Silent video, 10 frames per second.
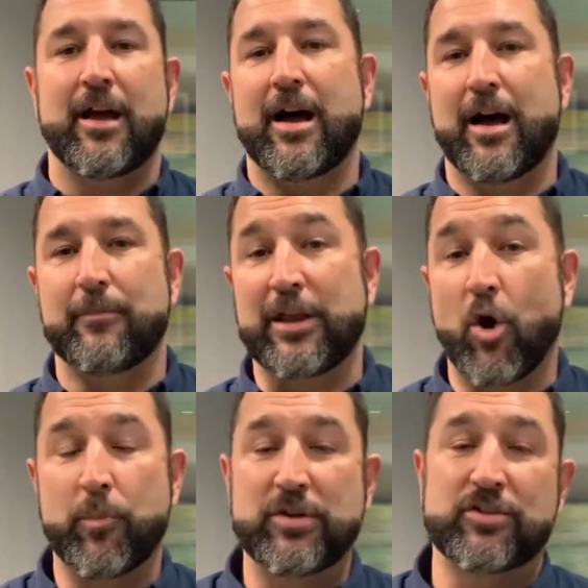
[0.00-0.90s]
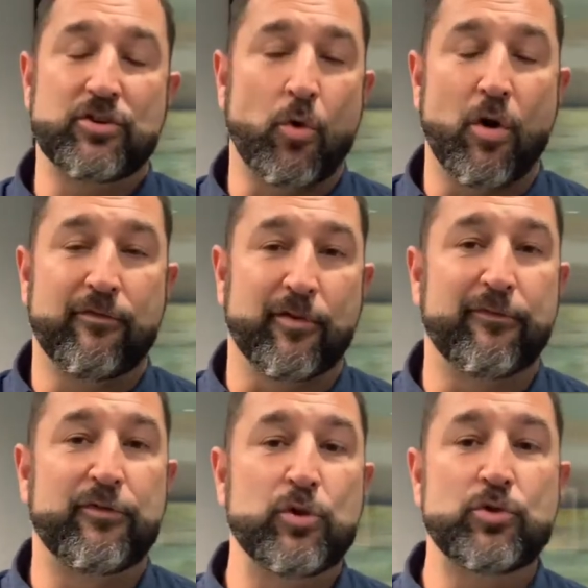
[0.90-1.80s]
it opens the door for
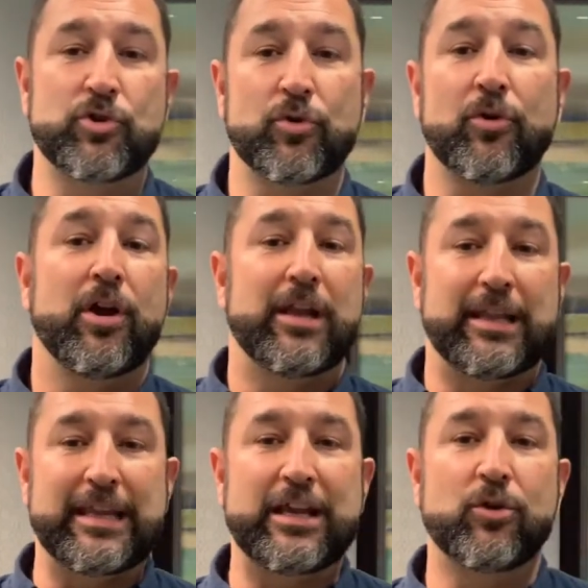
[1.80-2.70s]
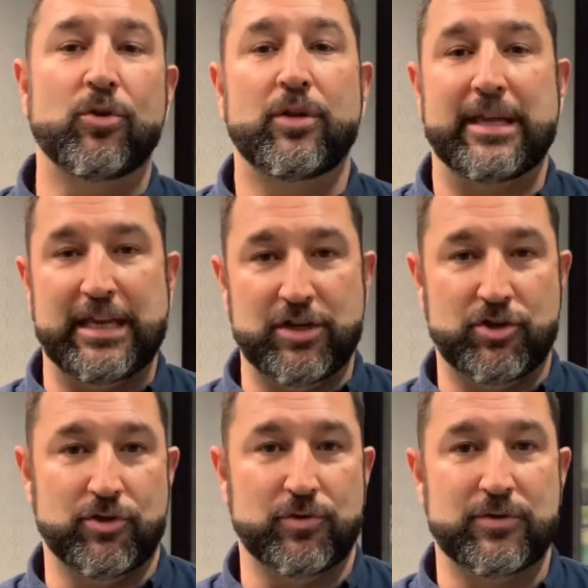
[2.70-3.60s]
future legal
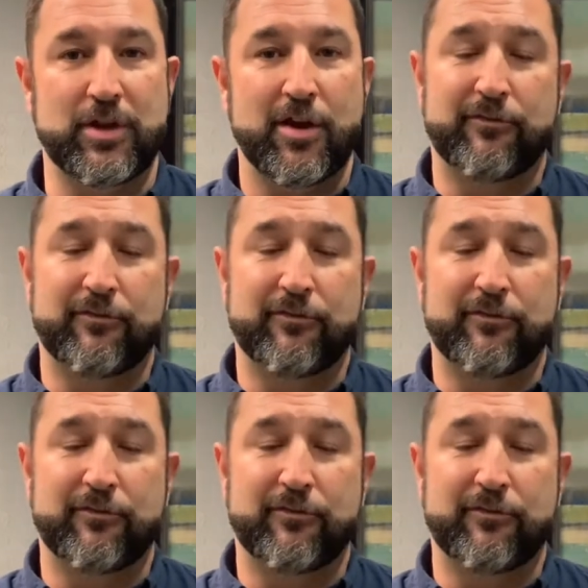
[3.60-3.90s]
issues.